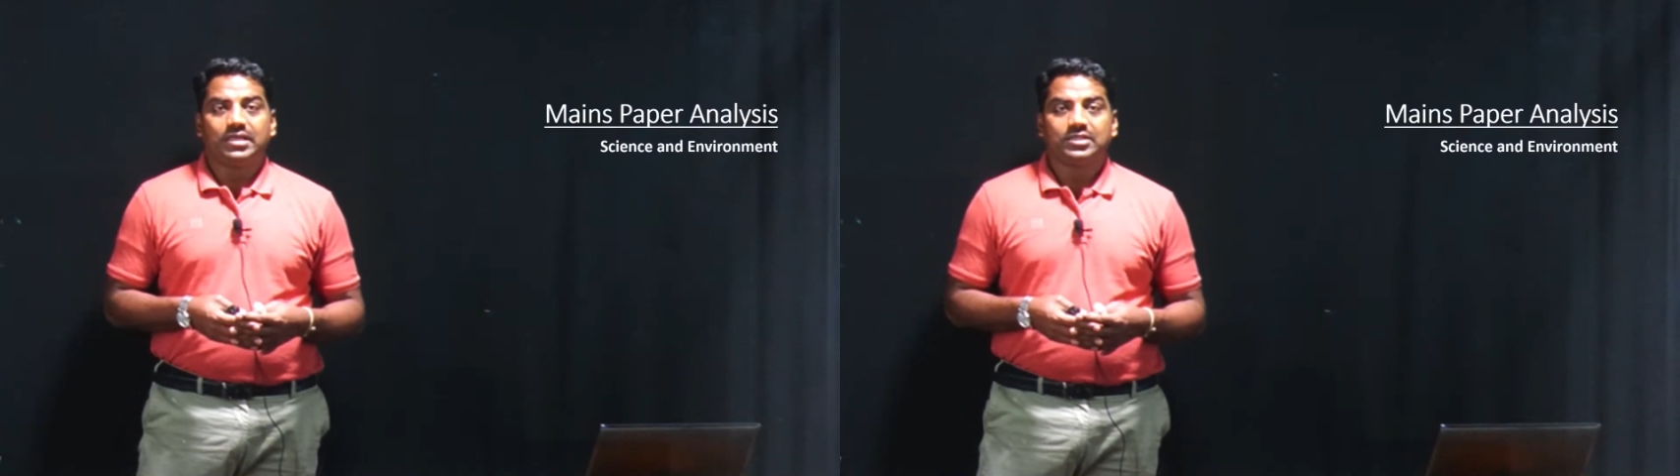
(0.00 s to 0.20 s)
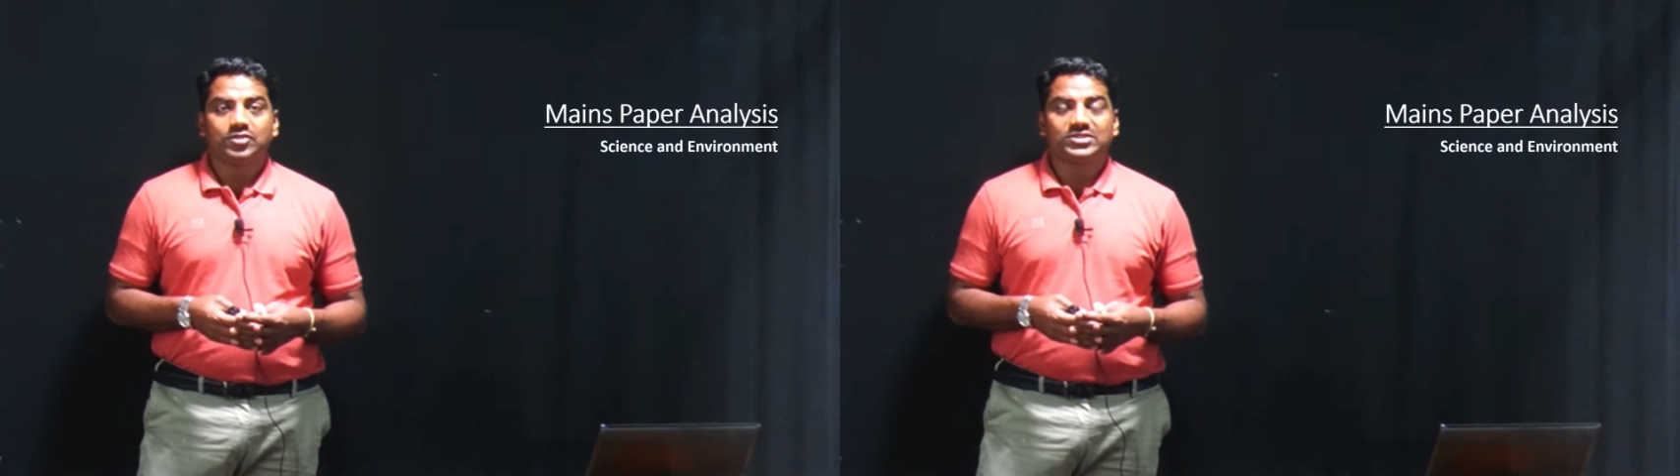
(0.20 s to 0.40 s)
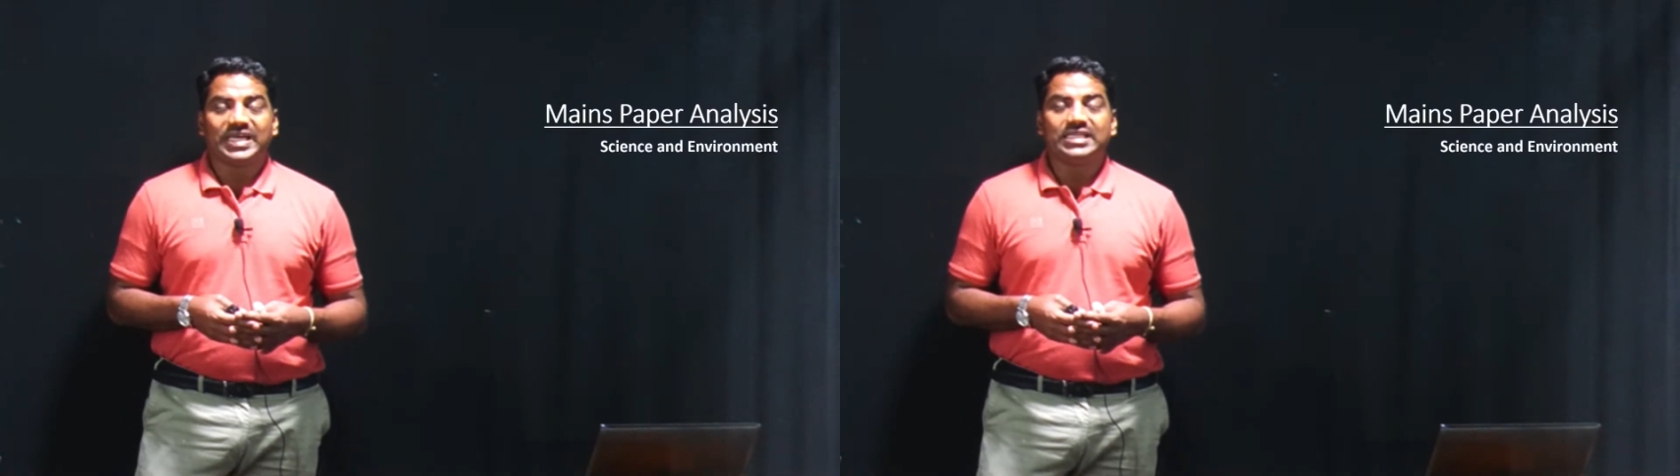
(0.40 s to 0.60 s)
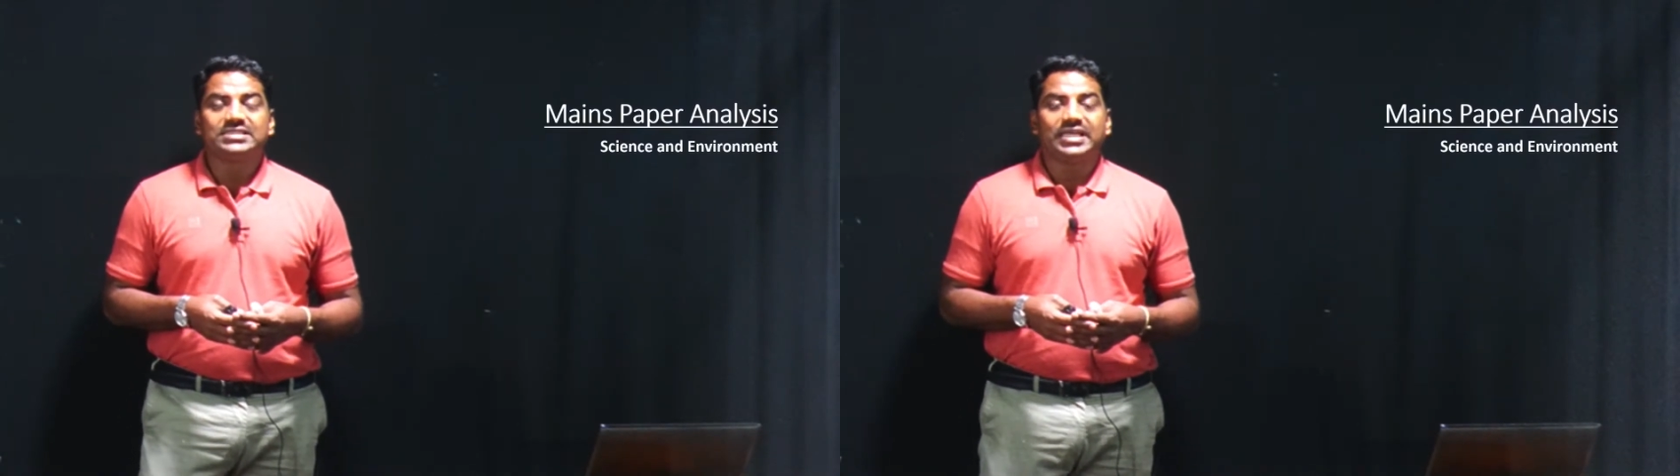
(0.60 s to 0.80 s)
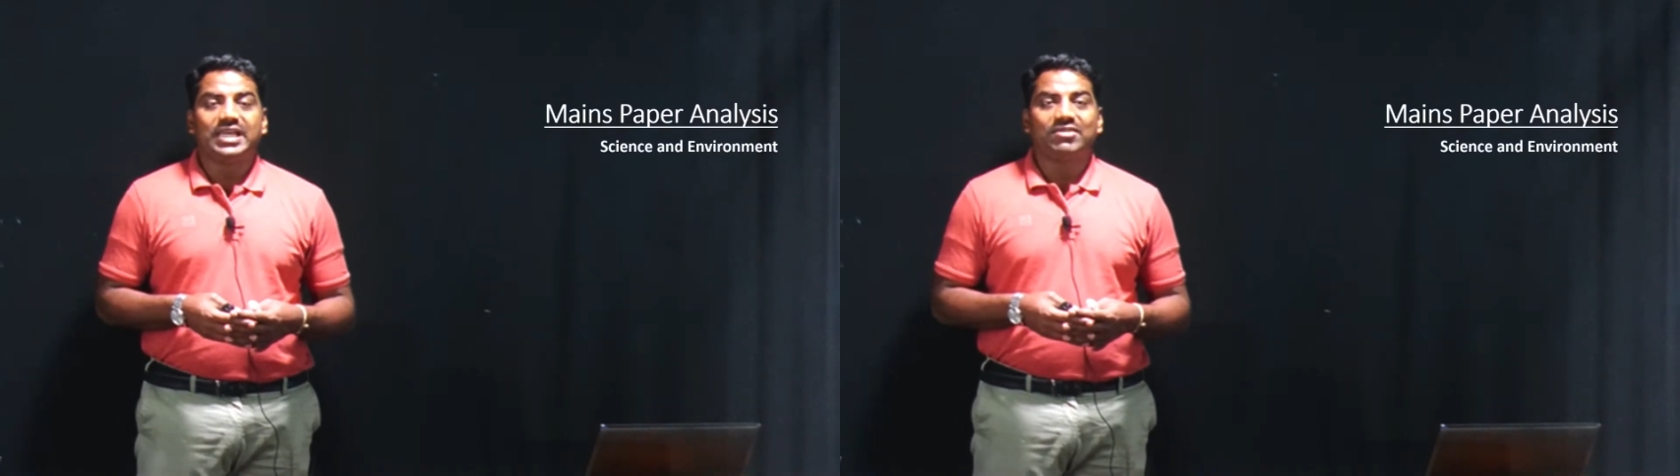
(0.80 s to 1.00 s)
So science
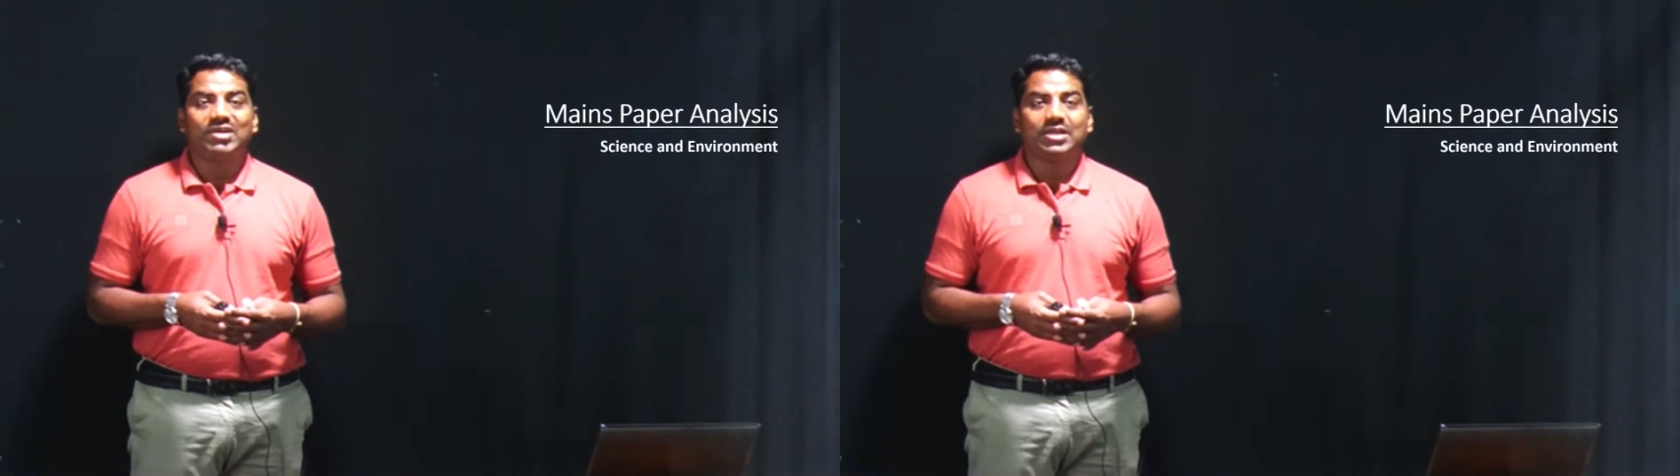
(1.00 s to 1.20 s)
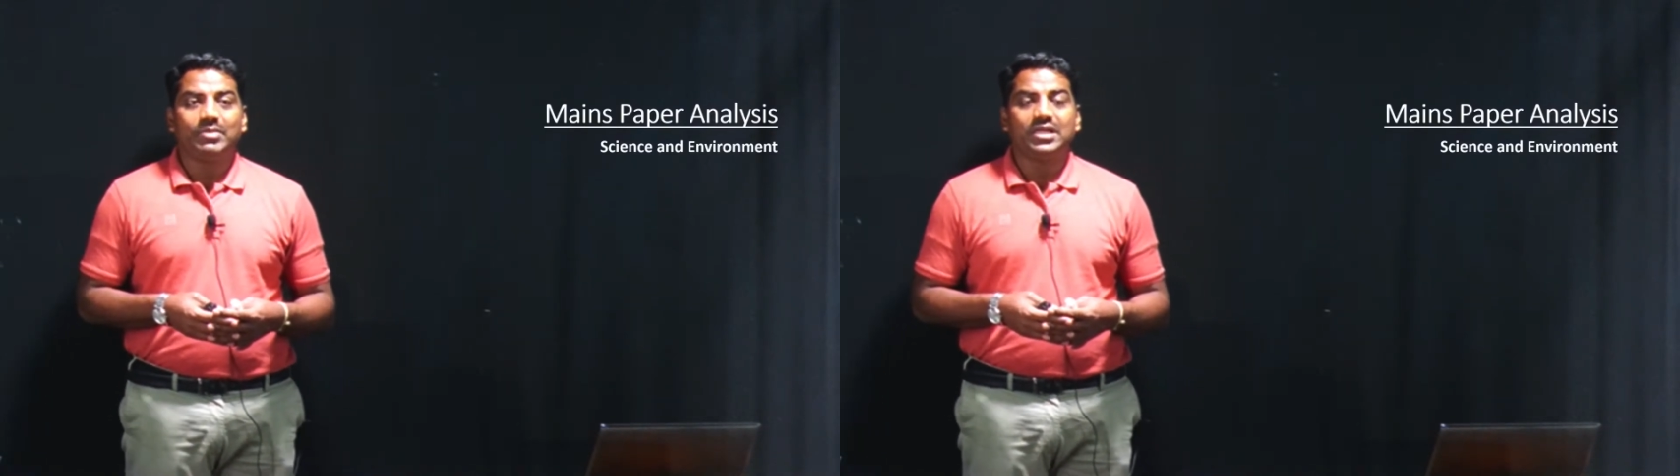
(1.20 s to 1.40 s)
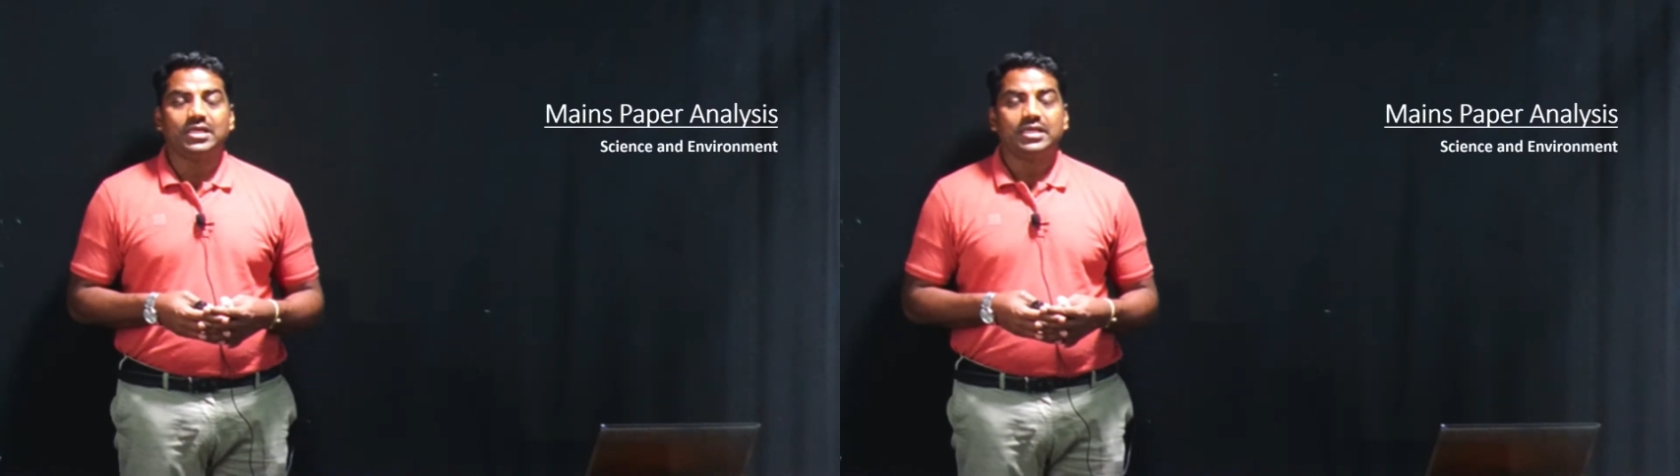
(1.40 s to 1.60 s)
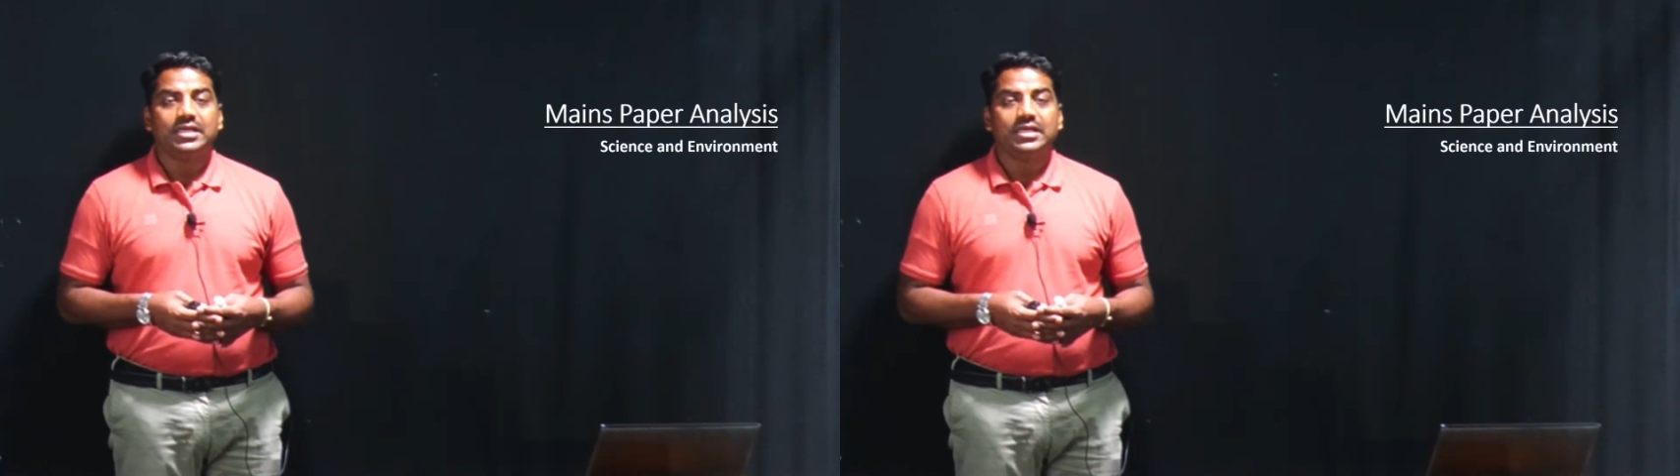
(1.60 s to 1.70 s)
and environment,